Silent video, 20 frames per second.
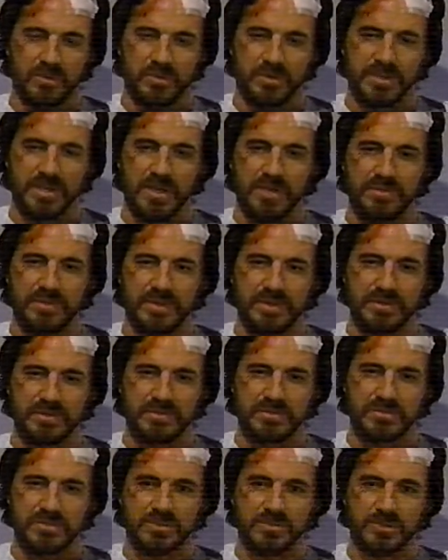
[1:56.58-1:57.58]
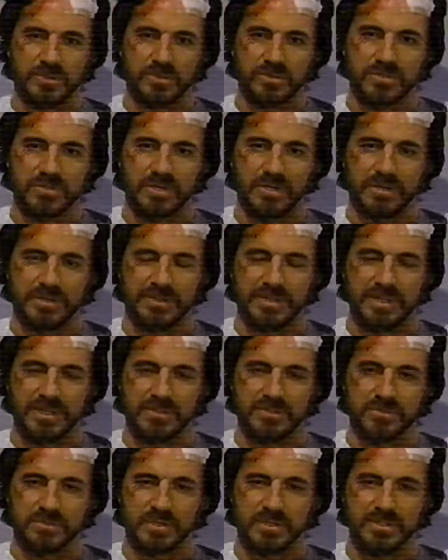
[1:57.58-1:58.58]
We were down there, and somebody was calling
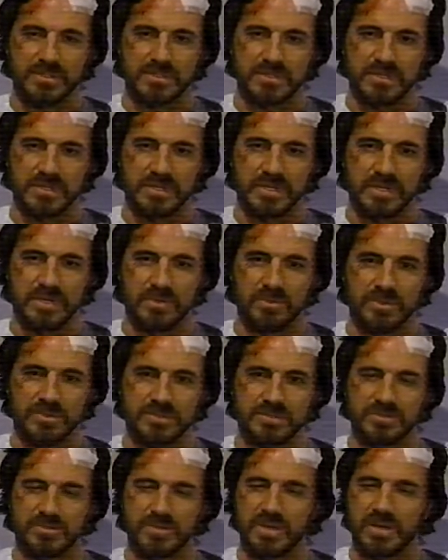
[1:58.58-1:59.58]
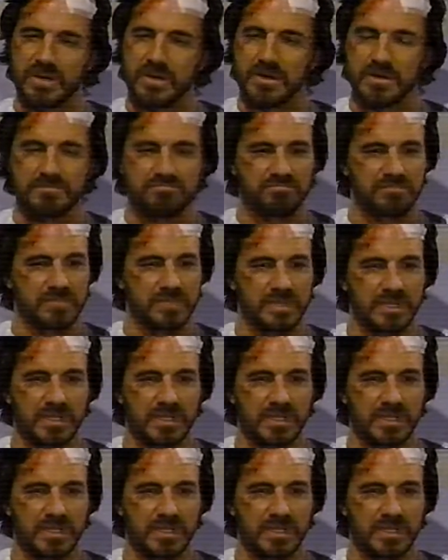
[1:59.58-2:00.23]
down to us, and uh, it wasn't J.R.